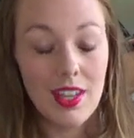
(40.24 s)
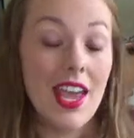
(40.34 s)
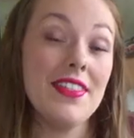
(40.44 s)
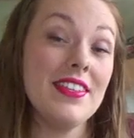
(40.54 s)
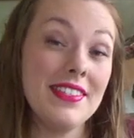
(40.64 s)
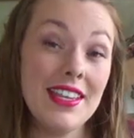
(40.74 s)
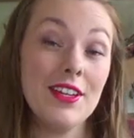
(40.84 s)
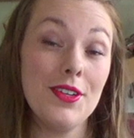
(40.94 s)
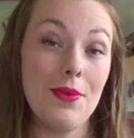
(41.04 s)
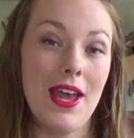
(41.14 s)
And the
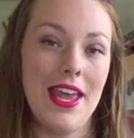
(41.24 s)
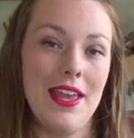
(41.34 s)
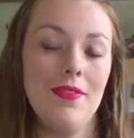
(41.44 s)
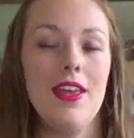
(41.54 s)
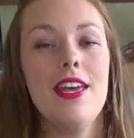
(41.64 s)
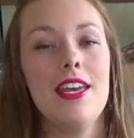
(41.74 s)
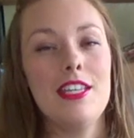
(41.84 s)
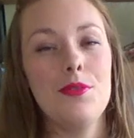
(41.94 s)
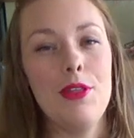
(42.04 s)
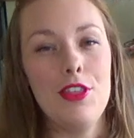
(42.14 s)
second way
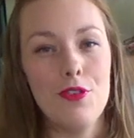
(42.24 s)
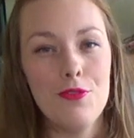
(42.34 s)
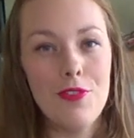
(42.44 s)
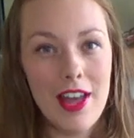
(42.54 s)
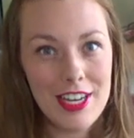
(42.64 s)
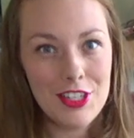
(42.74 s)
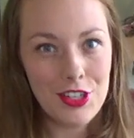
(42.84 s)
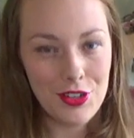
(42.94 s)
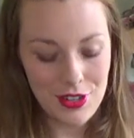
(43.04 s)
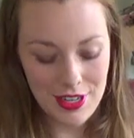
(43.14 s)
is with your fine
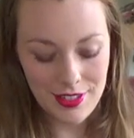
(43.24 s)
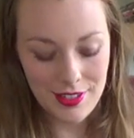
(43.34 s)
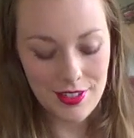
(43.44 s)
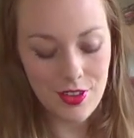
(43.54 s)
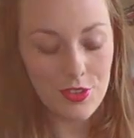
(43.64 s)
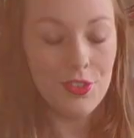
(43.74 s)
tuners on